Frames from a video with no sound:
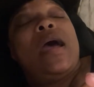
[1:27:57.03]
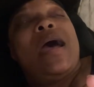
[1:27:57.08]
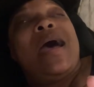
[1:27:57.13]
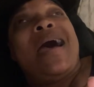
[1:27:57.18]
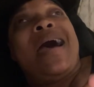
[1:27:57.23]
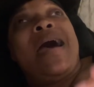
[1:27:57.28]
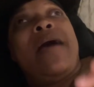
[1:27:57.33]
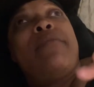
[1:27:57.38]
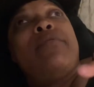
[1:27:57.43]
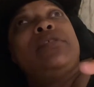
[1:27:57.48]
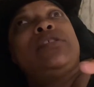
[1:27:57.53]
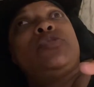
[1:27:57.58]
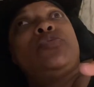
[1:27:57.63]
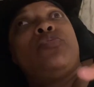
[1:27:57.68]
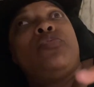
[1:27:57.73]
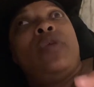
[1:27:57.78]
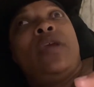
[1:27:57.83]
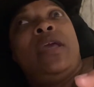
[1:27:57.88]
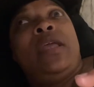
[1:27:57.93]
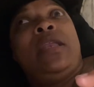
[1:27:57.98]
I was
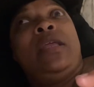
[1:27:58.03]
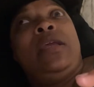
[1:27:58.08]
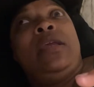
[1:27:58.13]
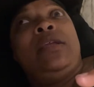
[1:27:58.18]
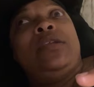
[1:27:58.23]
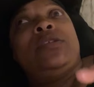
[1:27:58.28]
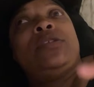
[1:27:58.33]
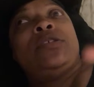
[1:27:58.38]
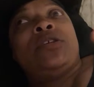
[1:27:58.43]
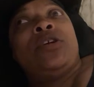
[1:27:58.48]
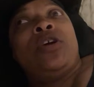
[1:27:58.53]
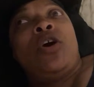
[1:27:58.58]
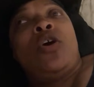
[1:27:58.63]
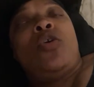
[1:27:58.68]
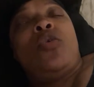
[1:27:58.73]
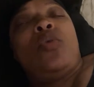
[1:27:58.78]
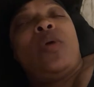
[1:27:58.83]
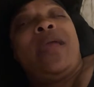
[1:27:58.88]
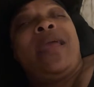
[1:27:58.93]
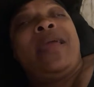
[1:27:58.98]
ready to
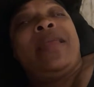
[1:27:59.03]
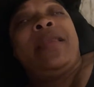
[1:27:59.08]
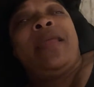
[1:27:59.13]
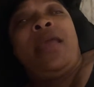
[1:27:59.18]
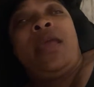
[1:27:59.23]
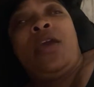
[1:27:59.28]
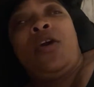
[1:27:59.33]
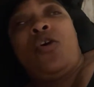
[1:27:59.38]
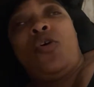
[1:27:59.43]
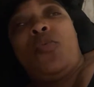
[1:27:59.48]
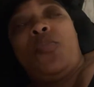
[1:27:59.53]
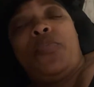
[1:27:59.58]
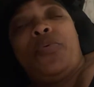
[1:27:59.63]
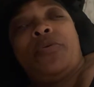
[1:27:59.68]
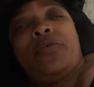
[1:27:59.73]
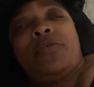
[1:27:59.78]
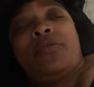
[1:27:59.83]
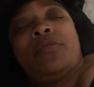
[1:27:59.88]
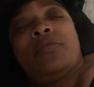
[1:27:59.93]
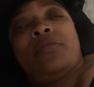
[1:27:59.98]
go and help
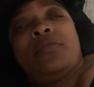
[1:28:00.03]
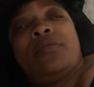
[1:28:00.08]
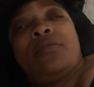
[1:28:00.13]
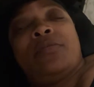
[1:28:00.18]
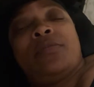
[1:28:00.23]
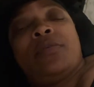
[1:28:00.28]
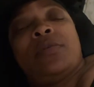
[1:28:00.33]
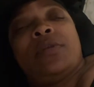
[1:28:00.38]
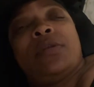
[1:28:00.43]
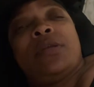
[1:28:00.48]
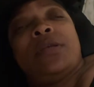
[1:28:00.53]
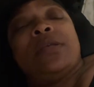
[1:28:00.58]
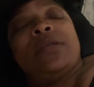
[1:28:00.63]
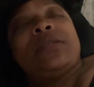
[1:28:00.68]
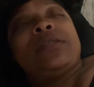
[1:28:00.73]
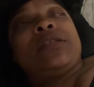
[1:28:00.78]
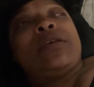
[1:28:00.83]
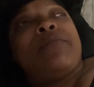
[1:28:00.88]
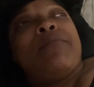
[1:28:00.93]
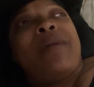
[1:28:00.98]

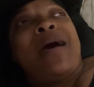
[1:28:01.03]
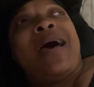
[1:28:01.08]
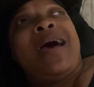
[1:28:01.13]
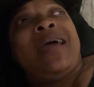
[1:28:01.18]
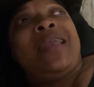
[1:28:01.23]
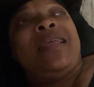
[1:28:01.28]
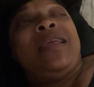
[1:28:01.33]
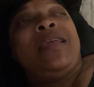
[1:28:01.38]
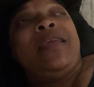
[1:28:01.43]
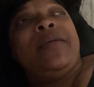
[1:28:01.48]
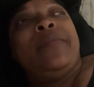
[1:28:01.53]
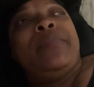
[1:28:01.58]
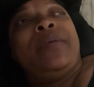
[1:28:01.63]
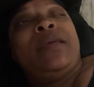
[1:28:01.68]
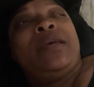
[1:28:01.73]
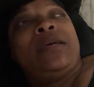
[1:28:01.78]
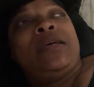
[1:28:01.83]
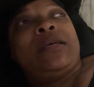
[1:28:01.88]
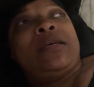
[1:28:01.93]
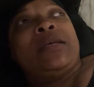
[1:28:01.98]
somebody
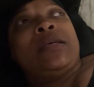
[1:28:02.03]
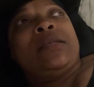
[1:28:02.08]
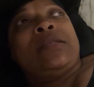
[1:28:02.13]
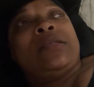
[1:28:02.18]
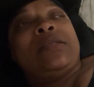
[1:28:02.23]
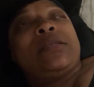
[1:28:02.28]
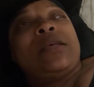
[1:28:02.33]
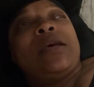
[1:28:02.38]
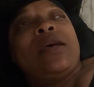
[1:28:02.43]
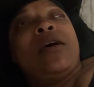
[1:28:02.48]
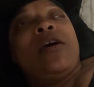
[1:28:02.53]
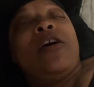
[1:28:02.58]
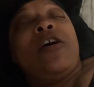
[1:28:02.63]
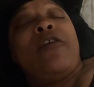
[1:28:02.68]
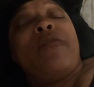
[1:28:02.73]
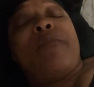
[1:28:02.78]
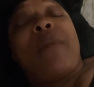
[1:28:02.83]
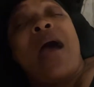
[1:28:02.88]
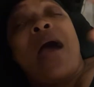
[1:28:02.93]
because of my